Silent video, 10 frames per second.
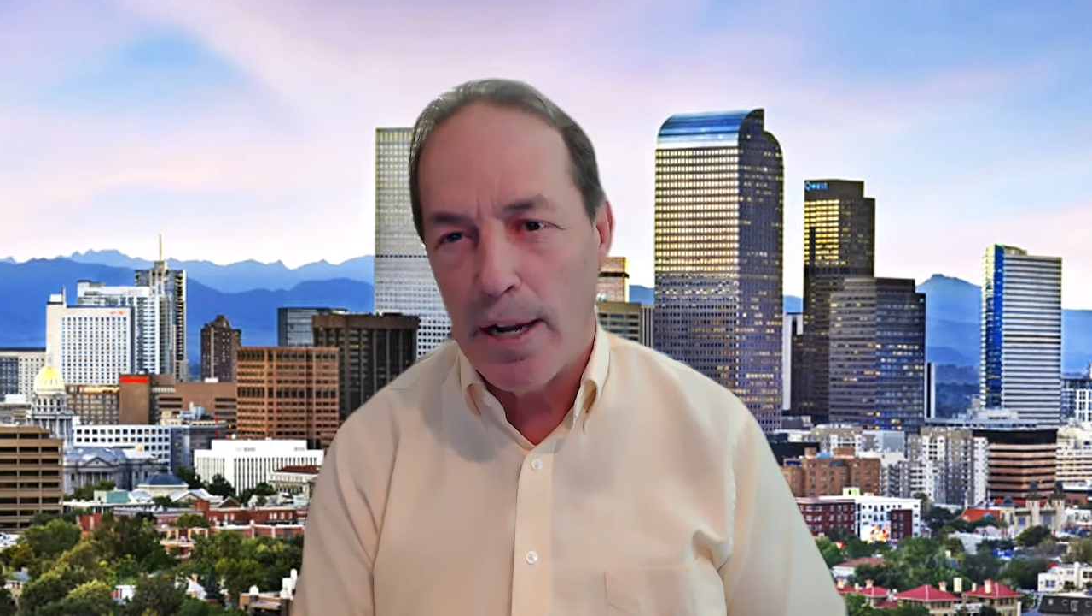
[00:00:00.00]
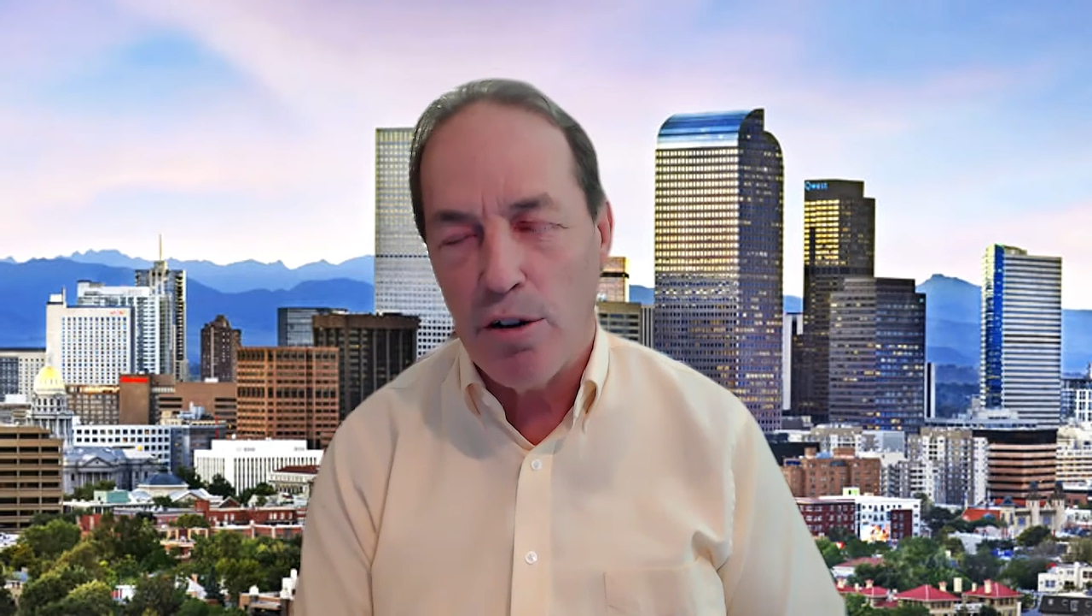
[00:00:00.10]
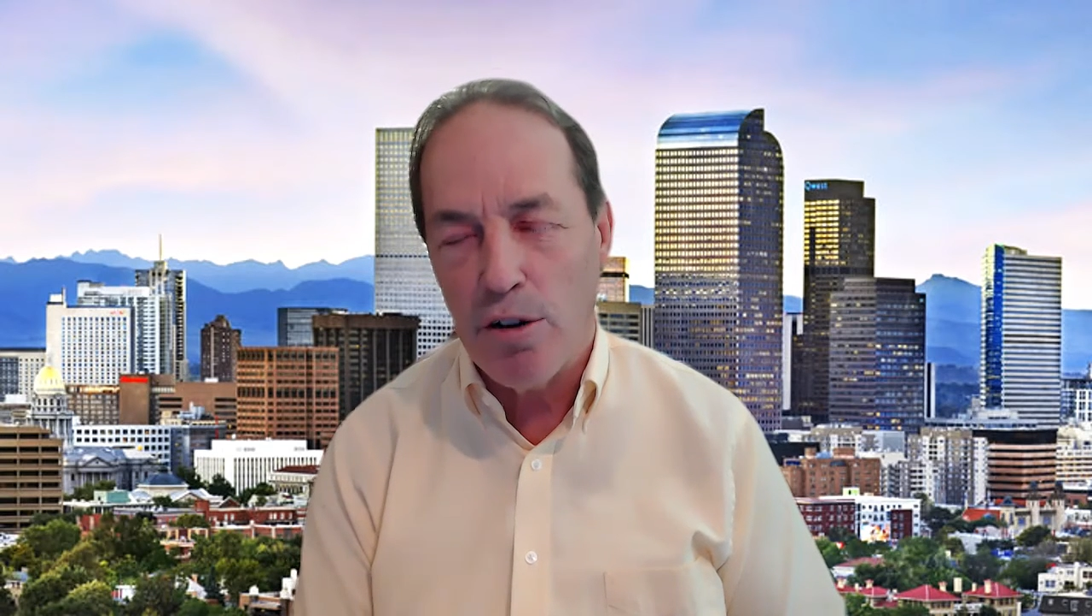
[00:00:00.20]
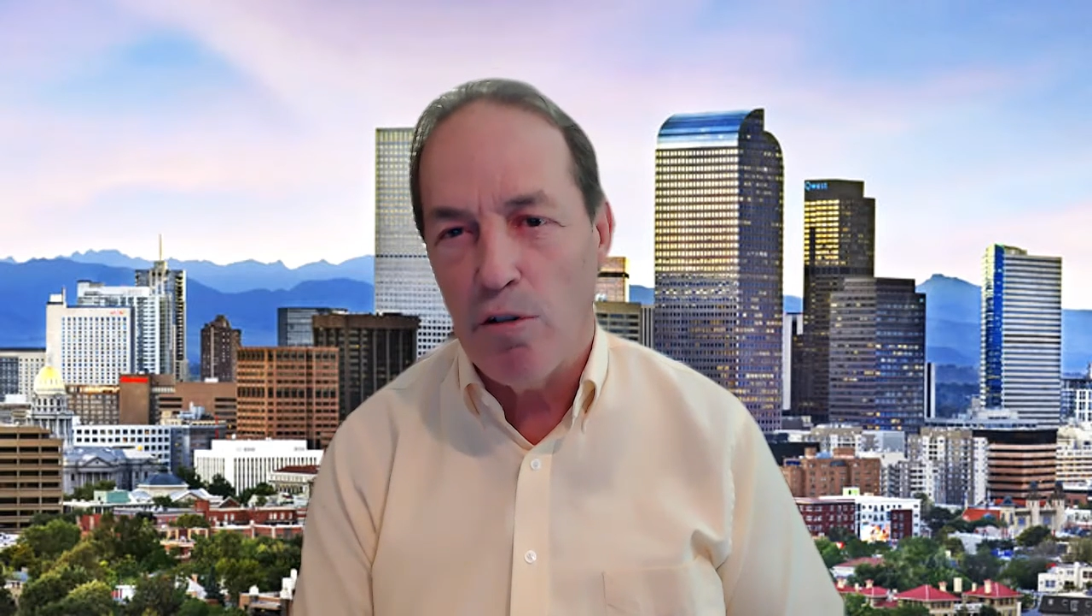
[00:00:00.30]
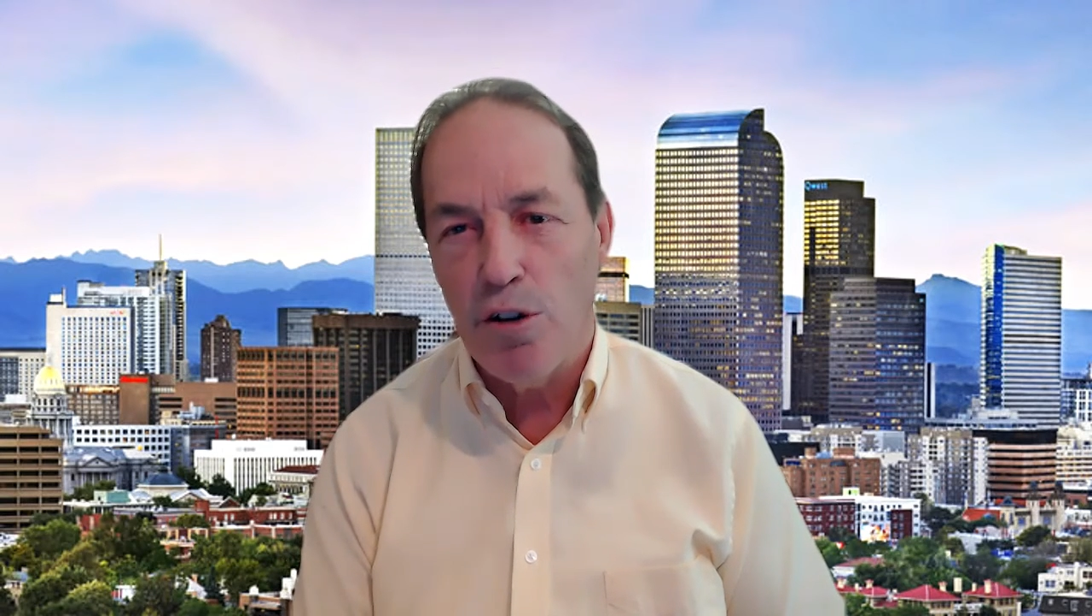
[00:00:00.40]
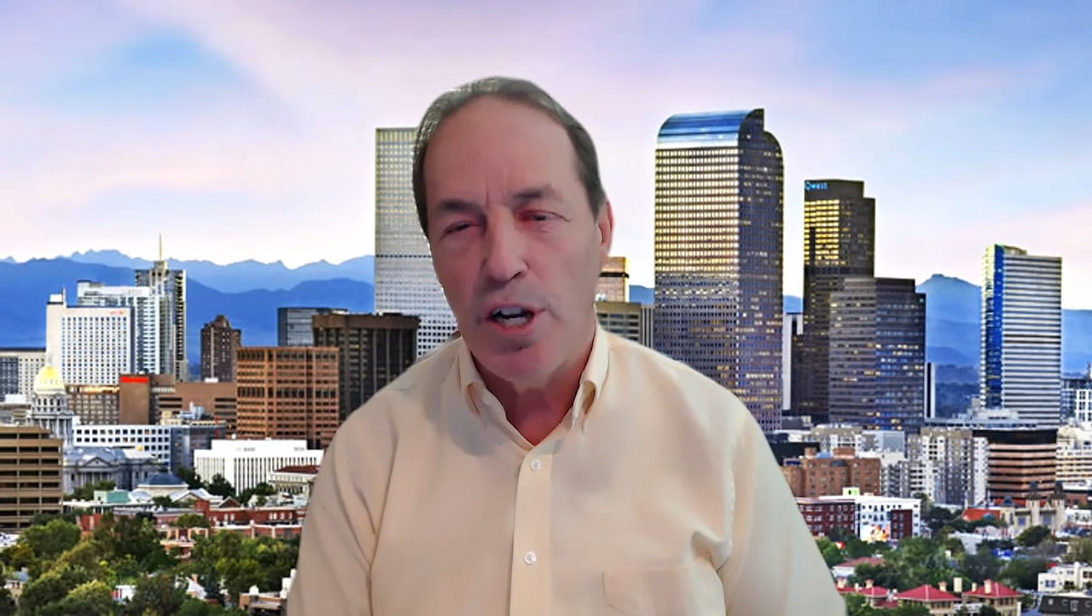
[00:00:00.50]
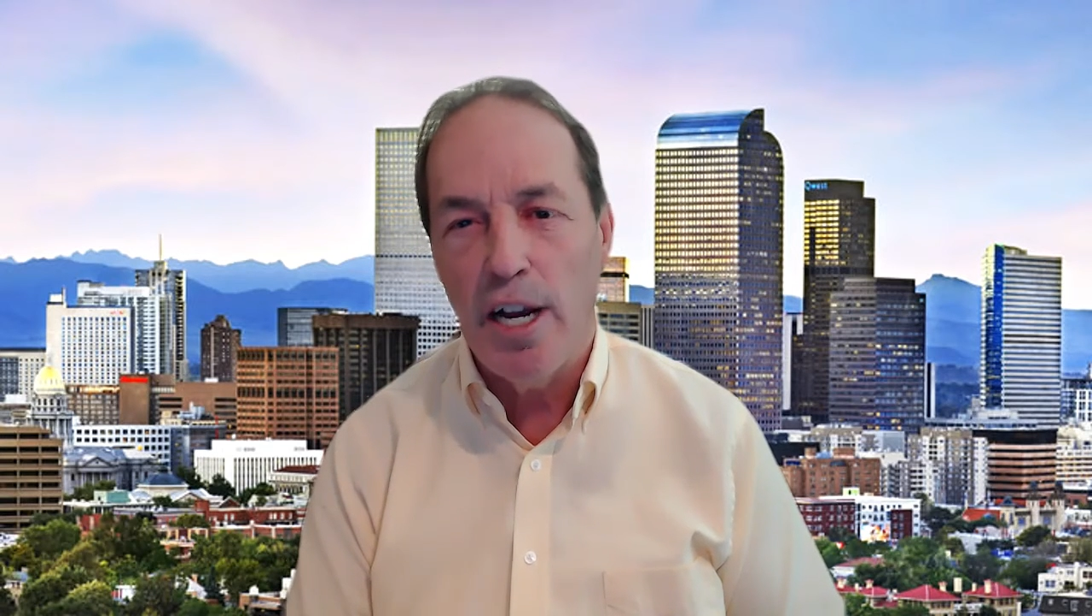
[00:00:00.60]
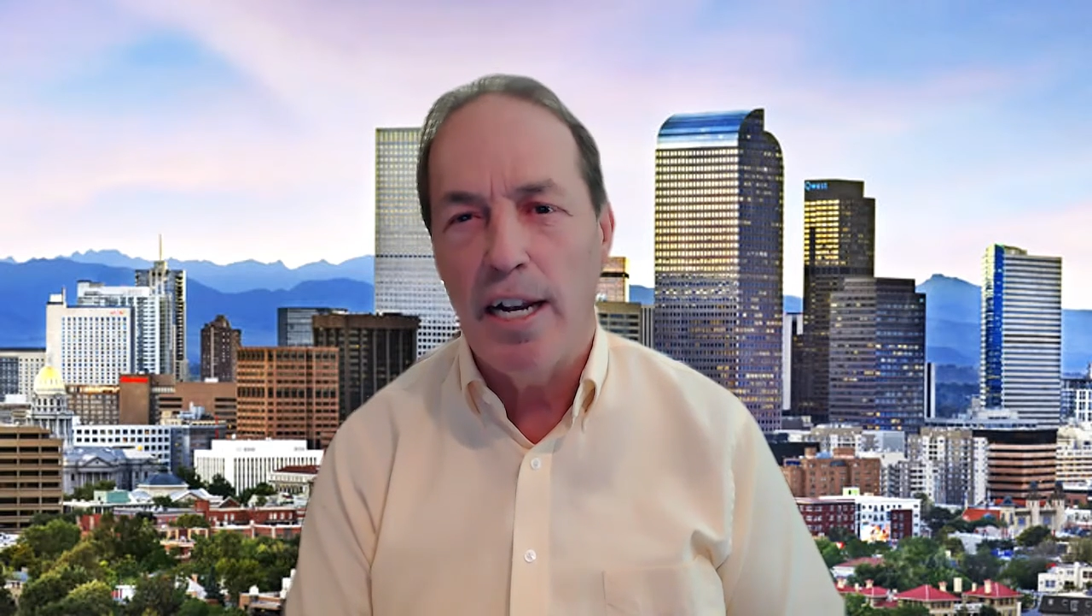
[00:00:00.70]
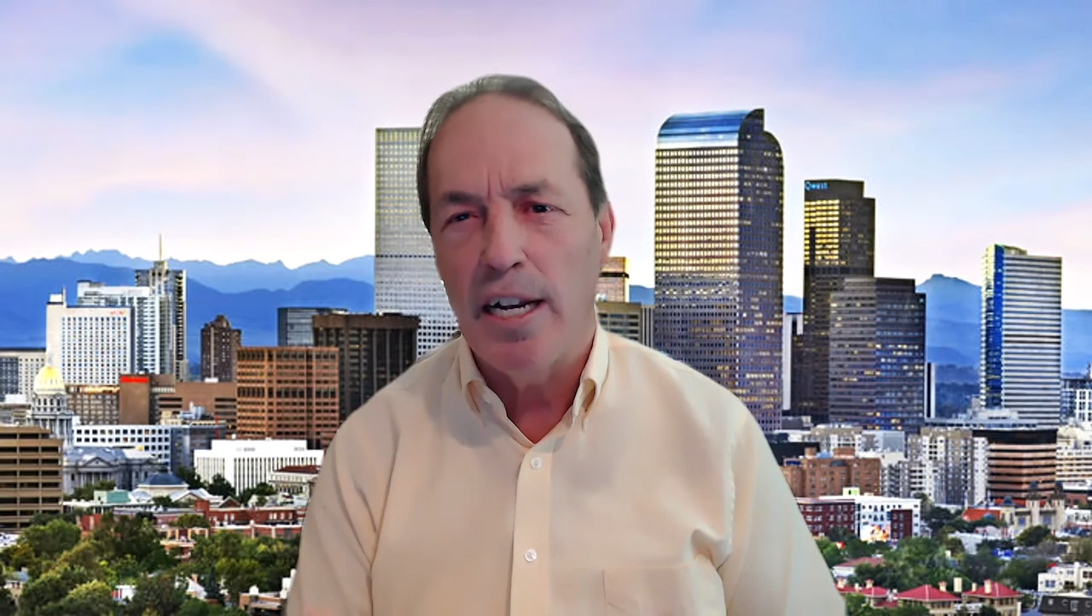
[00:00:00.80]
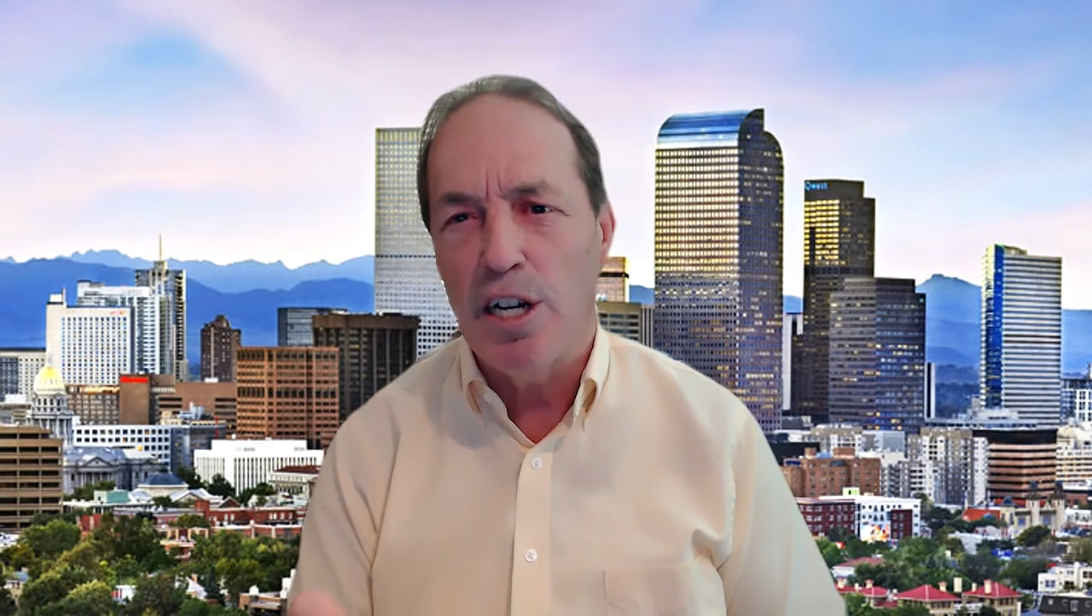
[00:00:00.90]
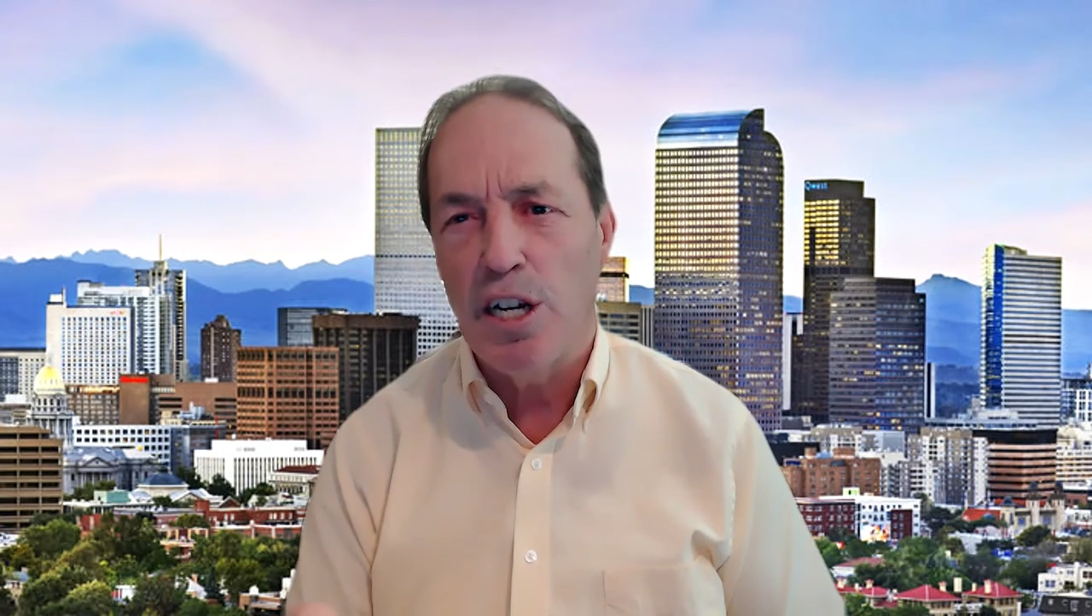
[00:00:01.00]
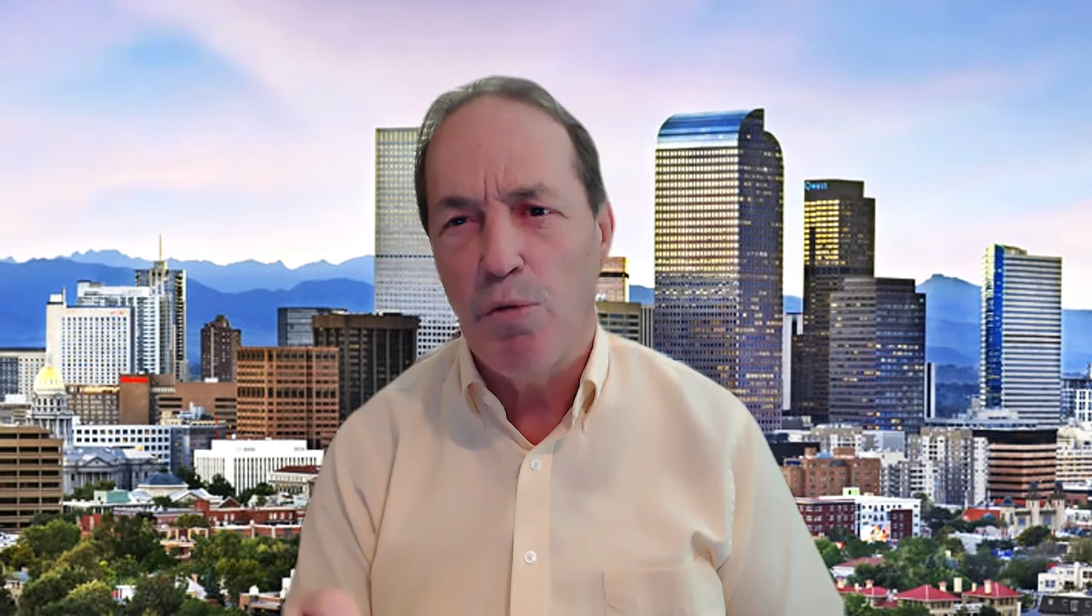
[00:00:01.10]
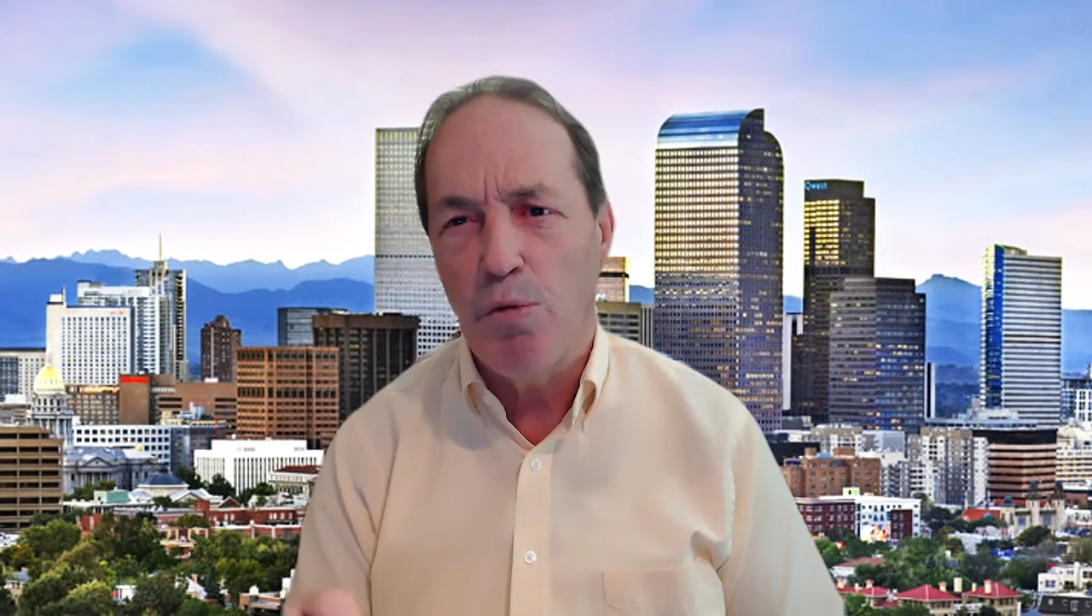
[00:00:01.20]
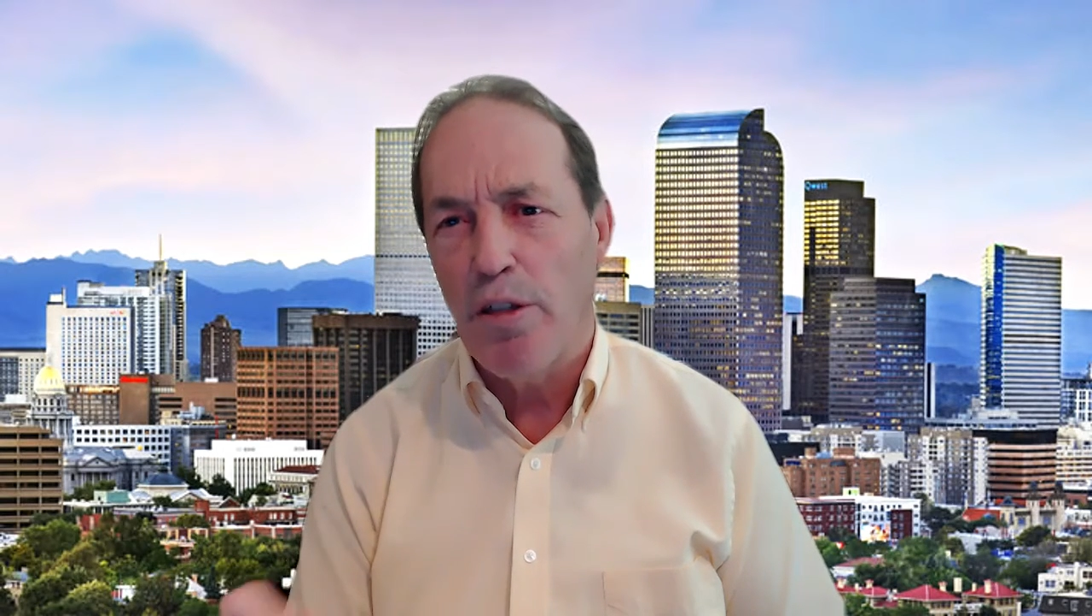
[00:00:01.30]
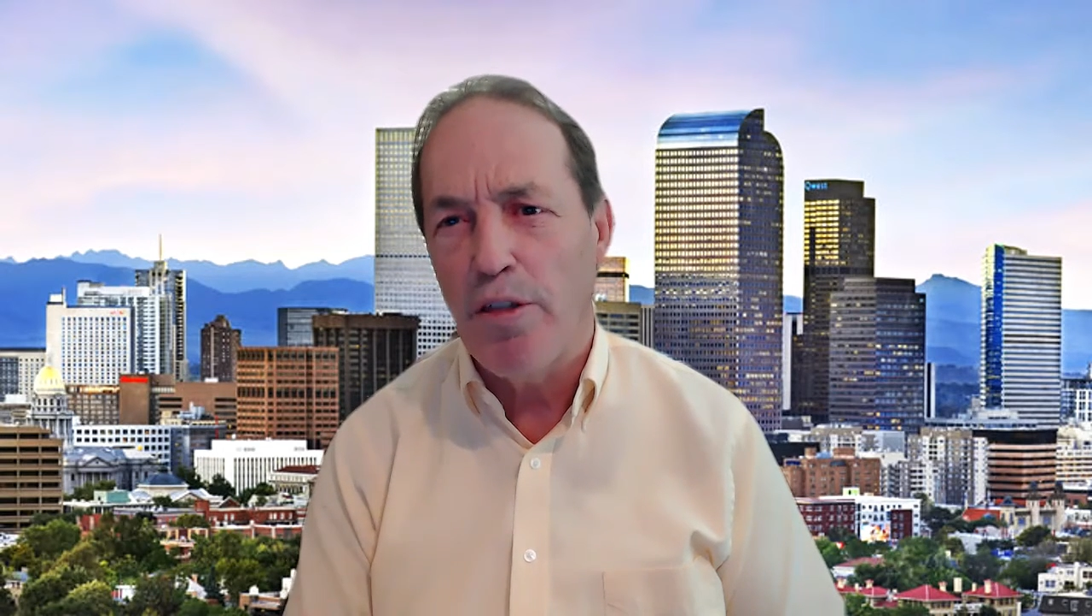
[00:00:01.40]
pencil those in and just really